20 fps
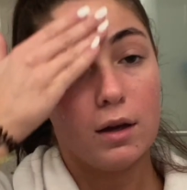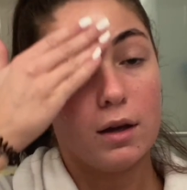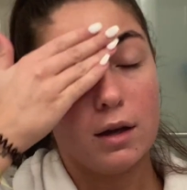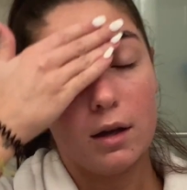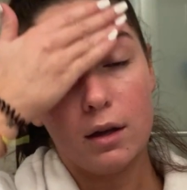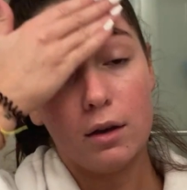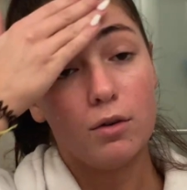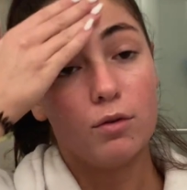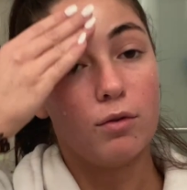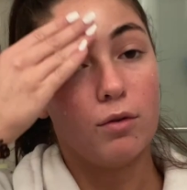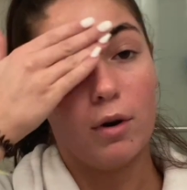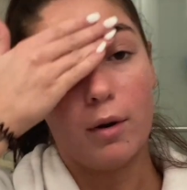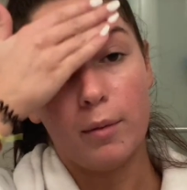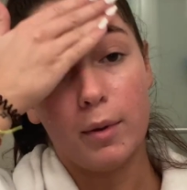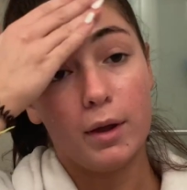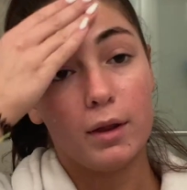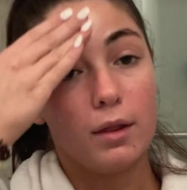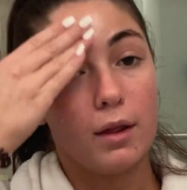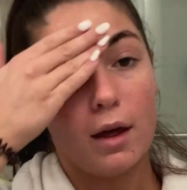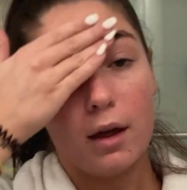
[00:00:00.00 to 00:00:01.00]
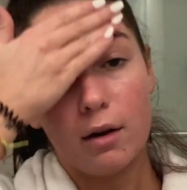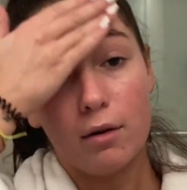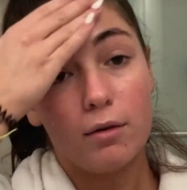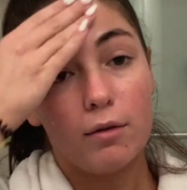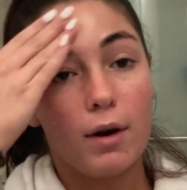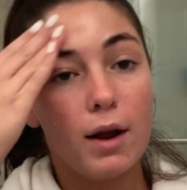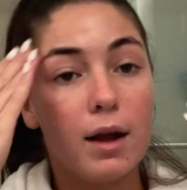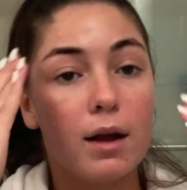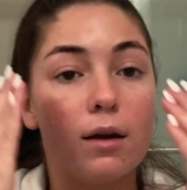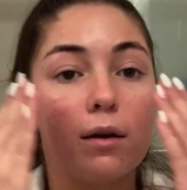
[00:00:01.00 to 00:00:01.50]
and rubbing that
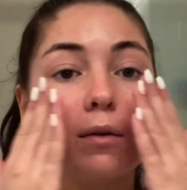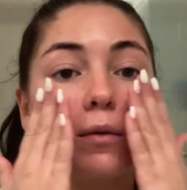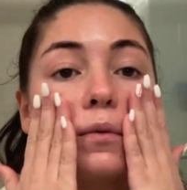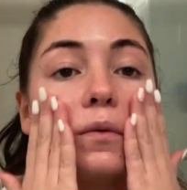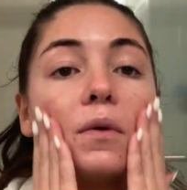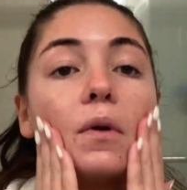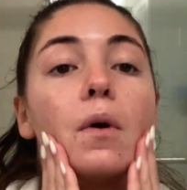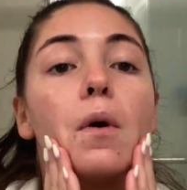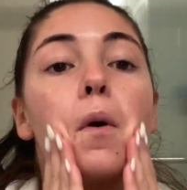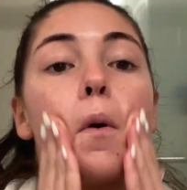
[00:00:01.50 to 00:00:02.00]
around.